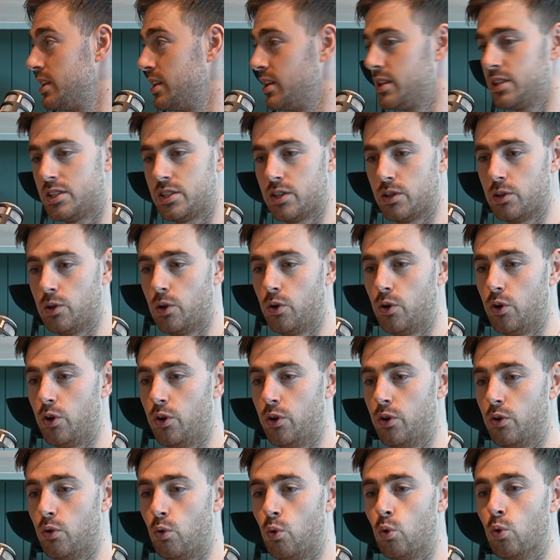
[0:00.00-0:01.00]
to
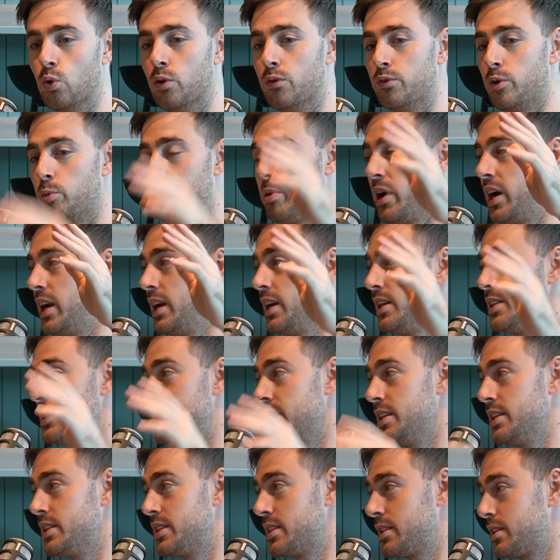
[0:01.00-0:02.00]
learn all of the pains
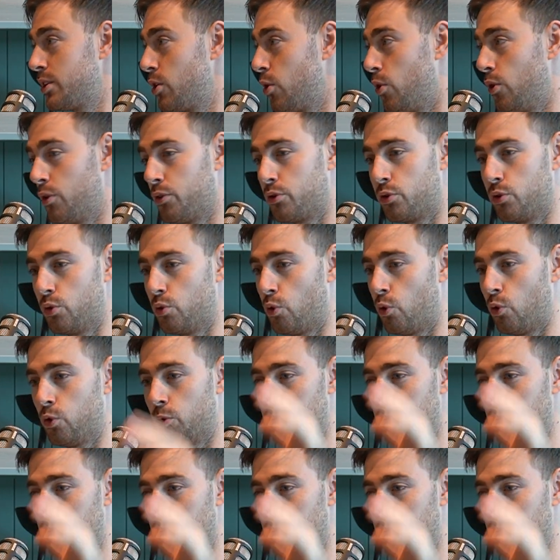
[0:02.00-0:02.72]
he's gone through, all 100%.